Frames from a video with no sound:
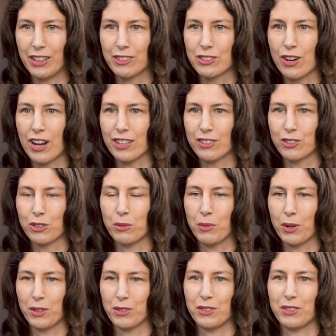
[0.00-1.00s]
Trust
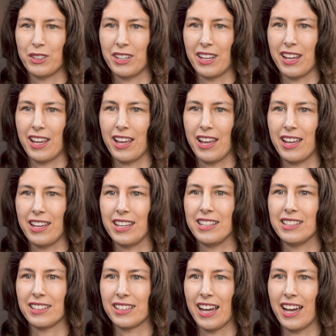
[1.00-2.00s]
almost
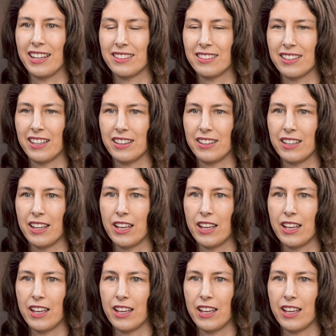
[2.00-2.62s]
indicates that